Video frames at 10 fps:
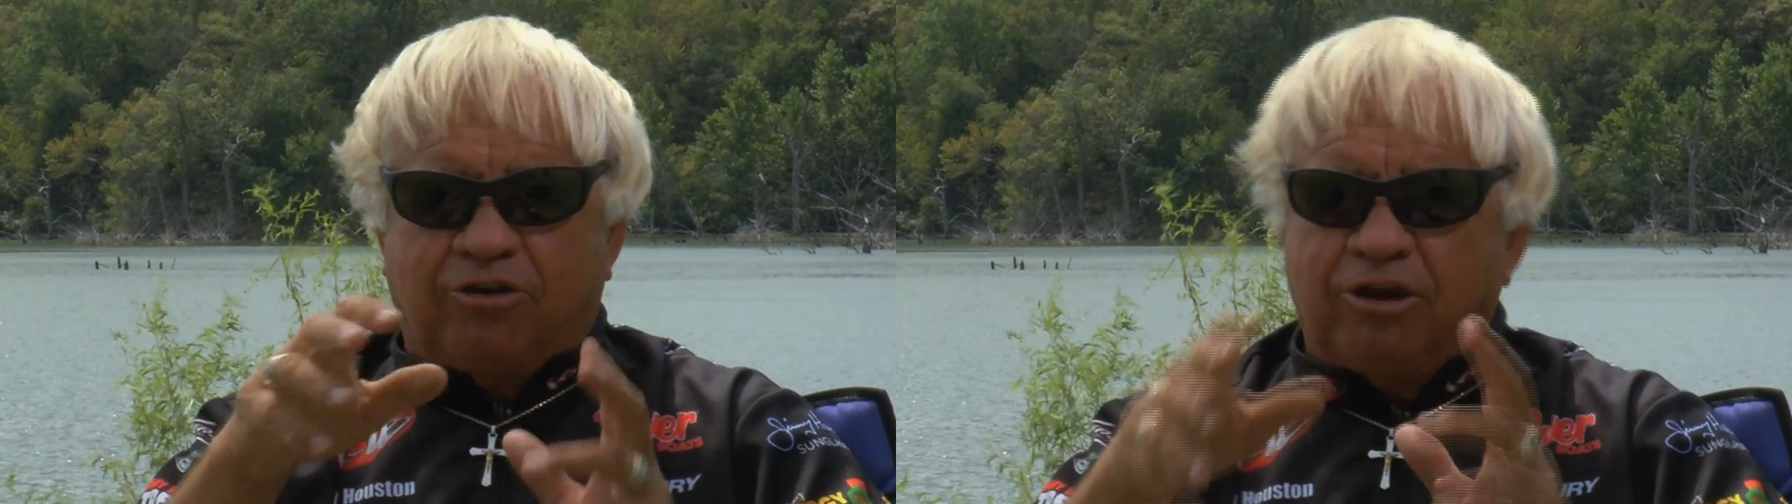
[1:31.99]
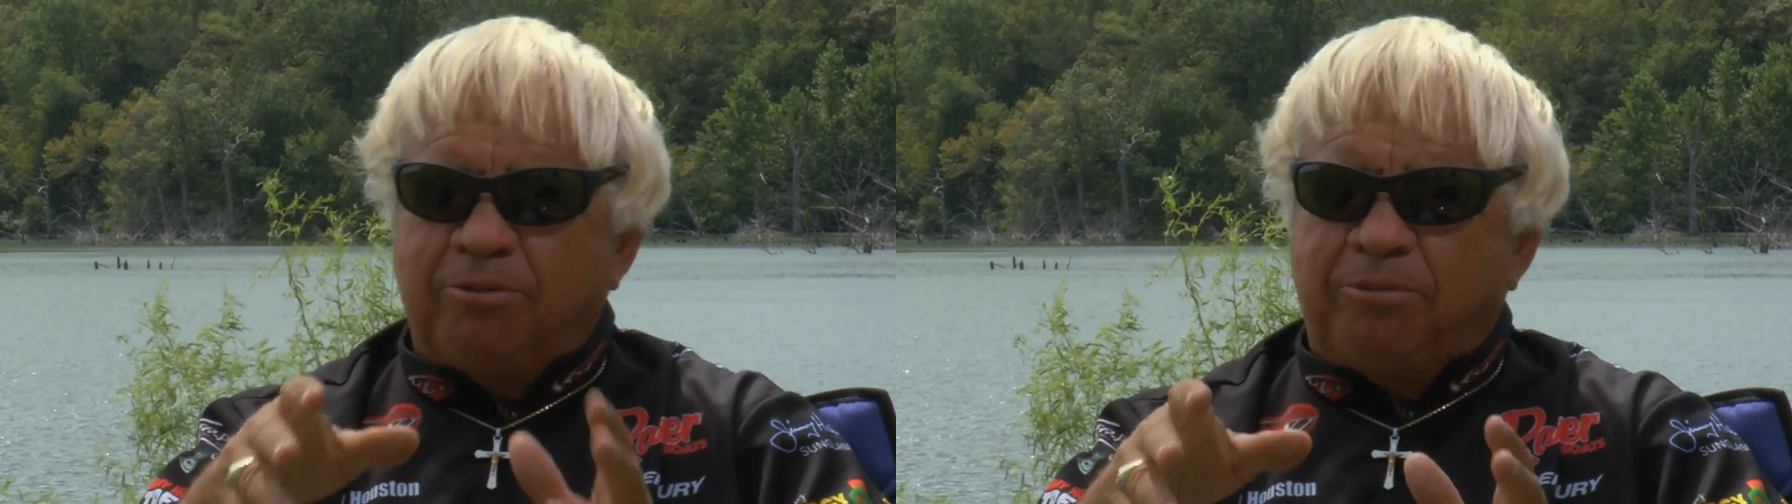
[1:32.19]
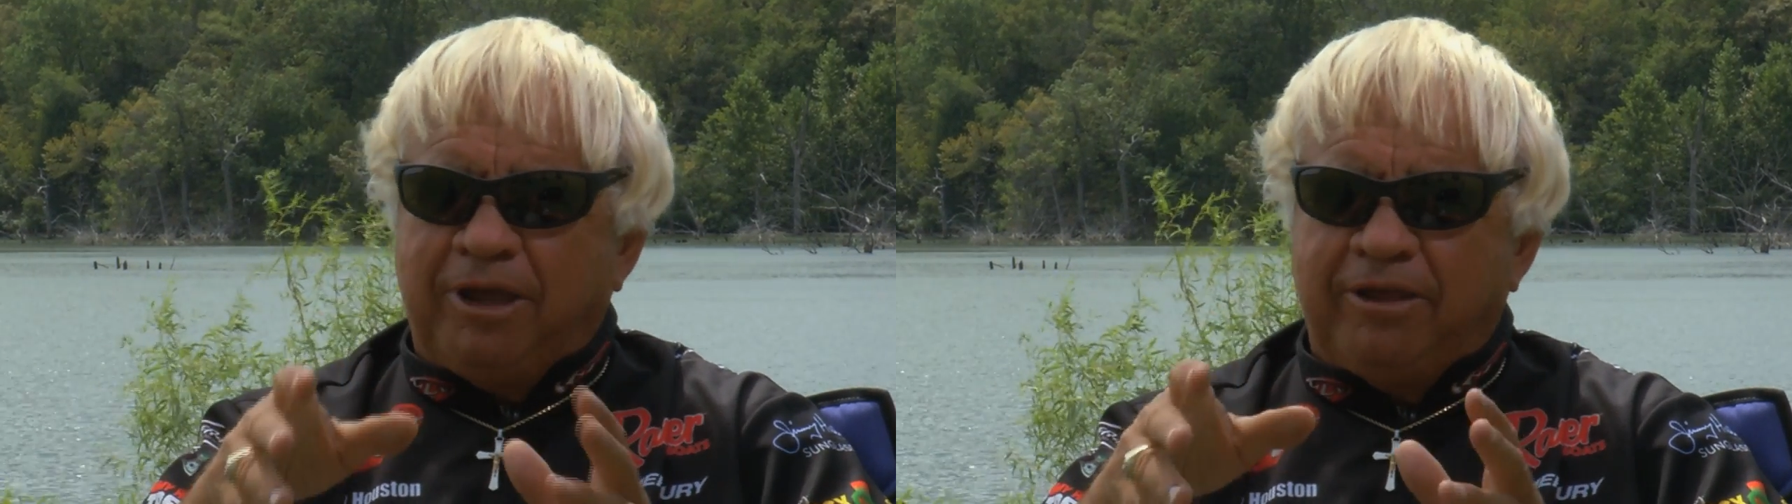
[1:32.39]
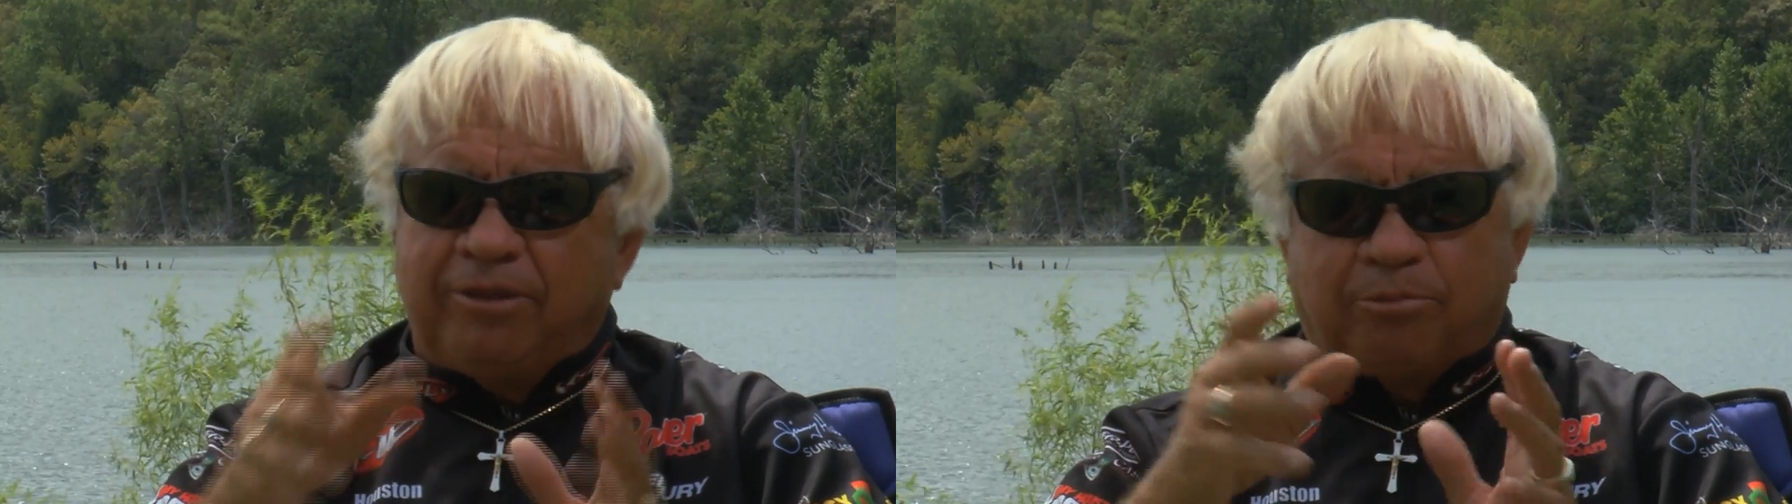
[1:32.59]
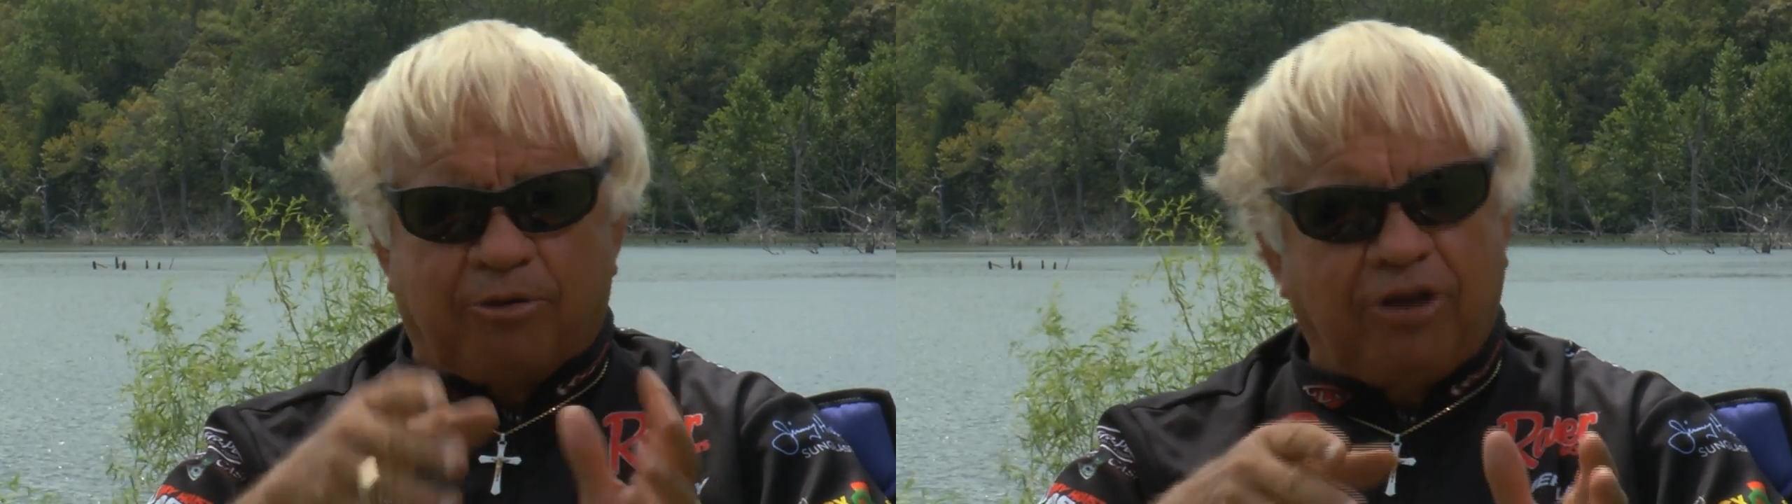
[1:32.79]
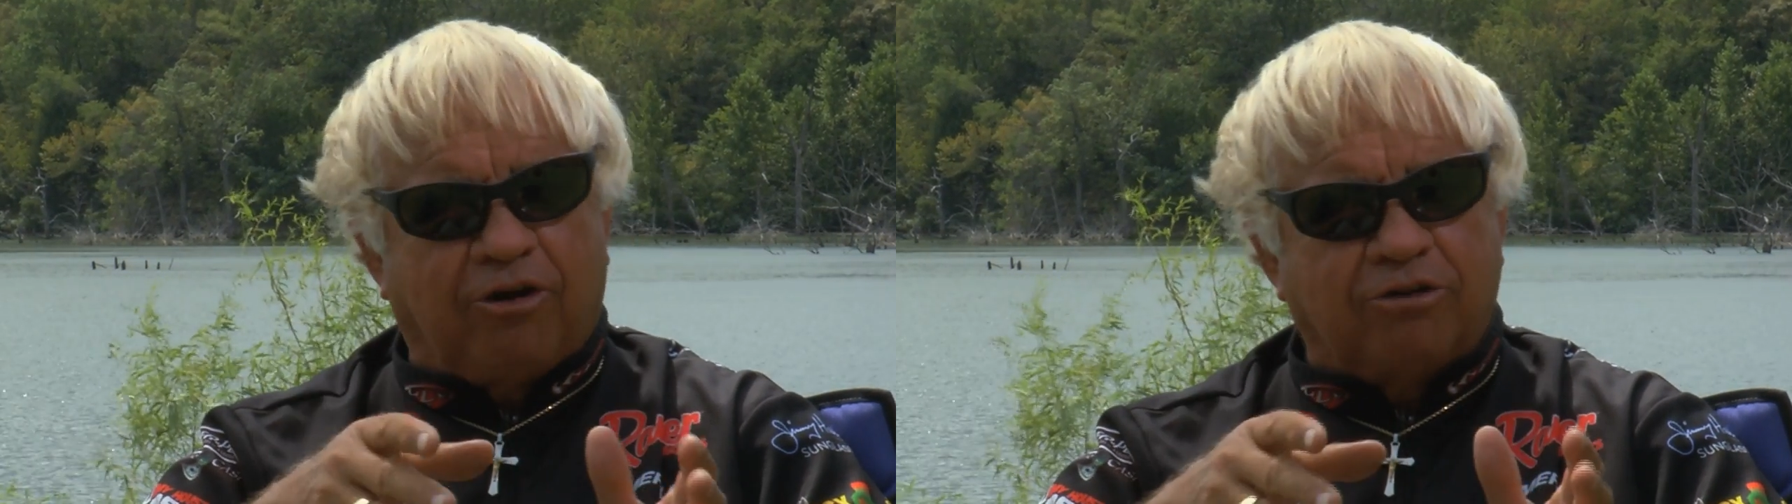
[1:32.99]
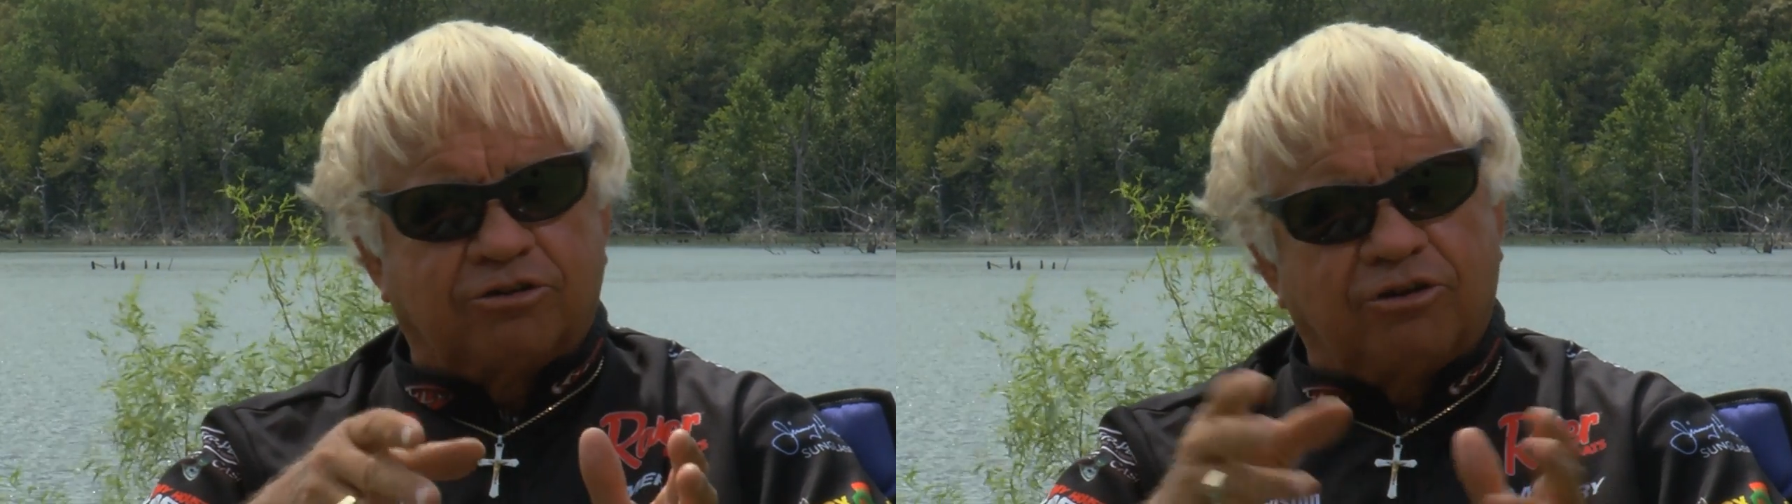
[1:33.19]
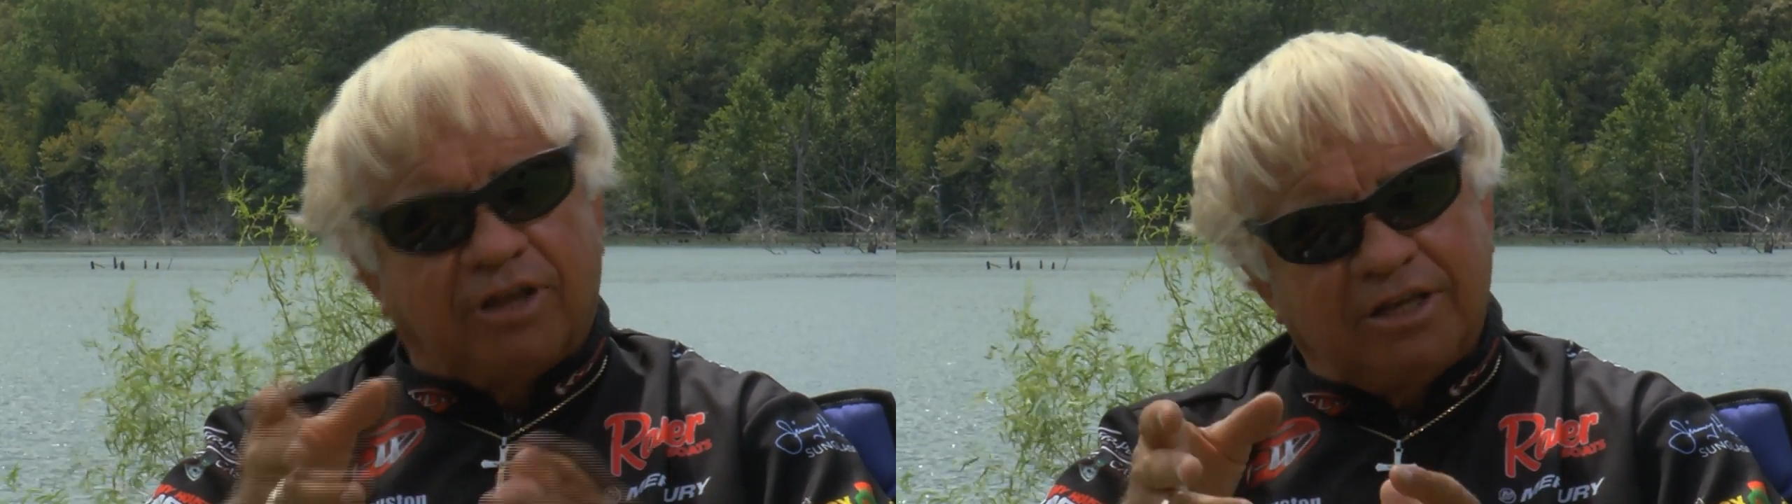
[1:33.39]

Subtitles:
could have been the precursor to